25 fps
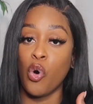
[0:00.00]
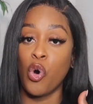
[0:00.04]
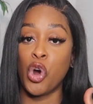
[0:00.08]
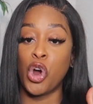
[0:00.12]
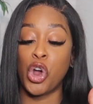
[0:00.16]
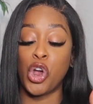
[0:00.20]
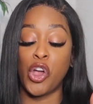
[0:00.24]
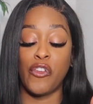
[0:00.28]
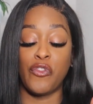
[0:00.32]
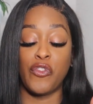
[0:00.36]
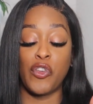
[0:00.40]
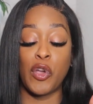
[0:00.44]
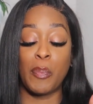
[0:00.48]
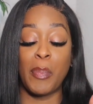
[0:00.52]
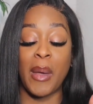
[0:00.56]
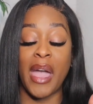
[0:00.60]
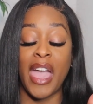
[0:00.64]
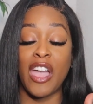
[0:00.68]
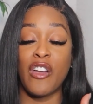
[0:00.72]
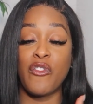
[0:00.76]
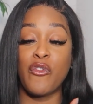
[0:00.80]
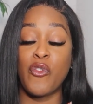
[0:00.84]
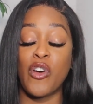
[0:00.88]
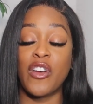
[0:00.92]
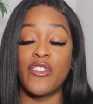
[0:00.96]
or if you're
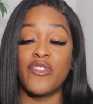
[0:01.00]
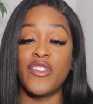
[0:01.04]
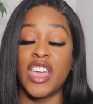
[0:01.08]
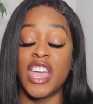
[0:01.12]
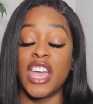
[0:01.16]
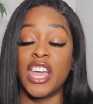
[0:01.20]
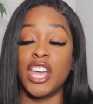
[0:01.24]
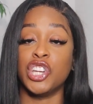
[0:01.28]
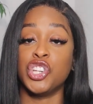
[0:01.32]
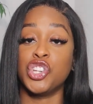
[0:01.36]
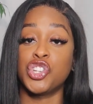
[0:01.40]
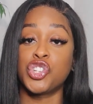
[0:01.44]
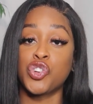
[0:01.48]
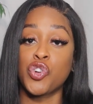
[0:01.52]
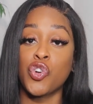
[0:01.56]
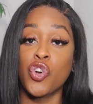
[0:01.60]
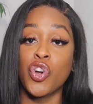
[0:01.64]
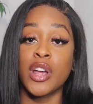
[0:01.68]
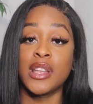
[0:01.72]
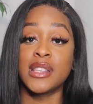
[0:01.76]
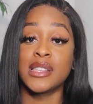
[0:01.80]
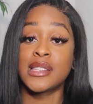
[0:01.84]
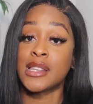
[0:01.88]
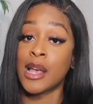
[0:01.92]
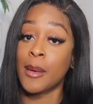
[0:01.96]
paying for it via
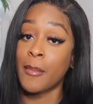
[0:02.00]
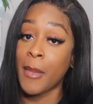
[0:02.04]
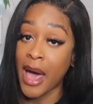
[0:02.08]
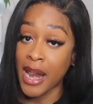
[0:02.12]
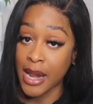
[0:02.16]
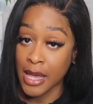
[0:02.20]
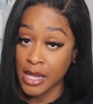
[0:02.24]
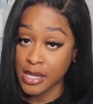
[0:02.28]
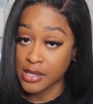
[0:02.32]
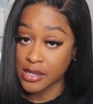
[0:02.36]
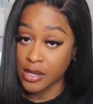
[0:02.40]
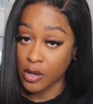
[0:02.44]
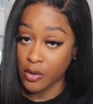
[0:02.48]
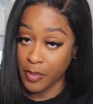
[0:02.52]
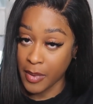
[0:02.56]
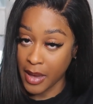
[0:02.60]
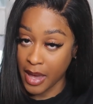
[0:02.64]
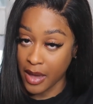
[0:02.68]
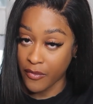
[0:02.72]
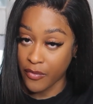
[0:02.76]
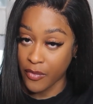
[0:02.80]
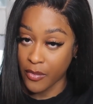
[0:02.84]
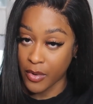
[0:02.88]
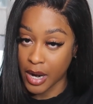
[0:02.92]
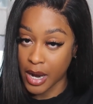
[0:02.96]
insurance, somebody's still
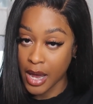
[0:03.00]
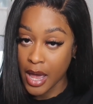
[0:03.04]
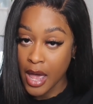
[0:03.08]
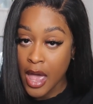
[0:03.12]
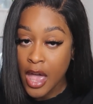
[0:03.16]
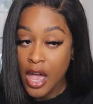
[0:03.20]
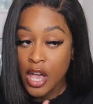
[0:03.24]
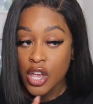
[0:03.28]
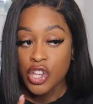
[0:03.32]
paying for it.